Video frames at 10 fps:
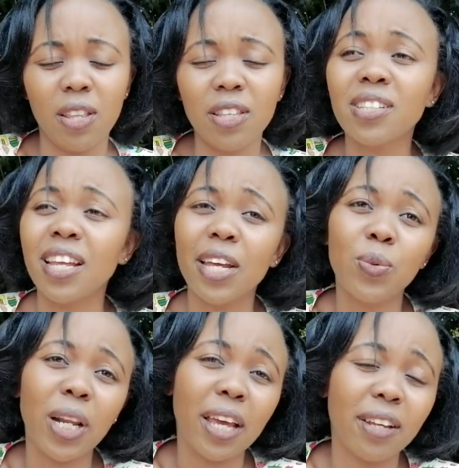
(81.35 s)
This tide
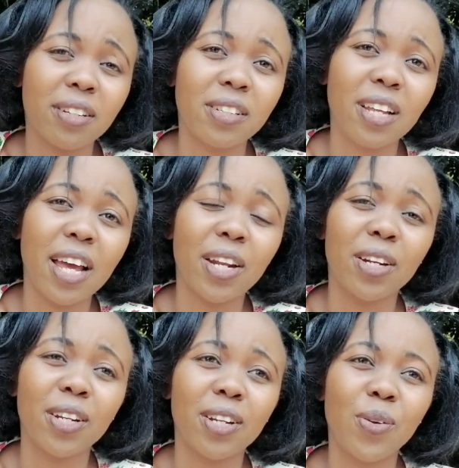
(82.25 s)
will end,
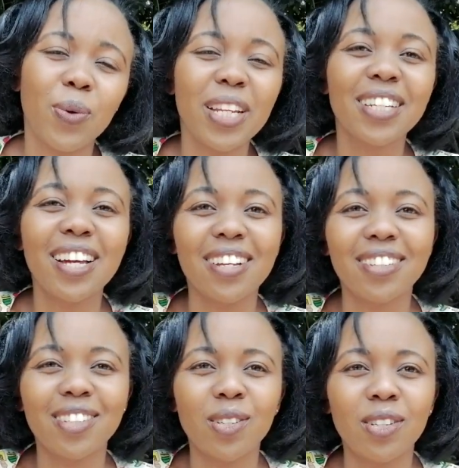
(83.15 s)
and when it
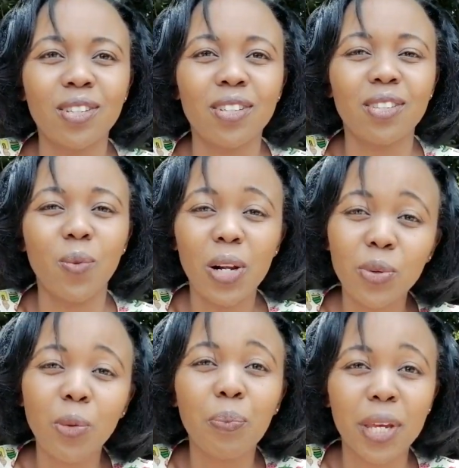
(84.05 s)
does, the world
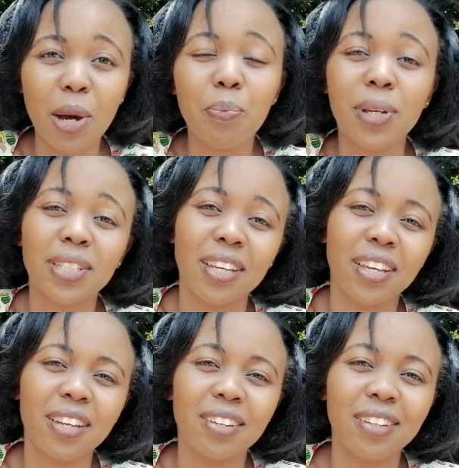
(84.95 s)
will pick up pace
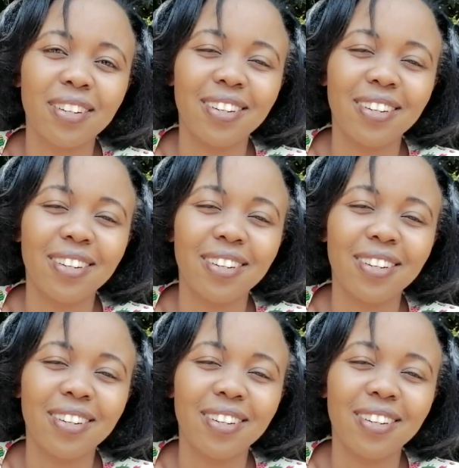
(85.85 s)
again.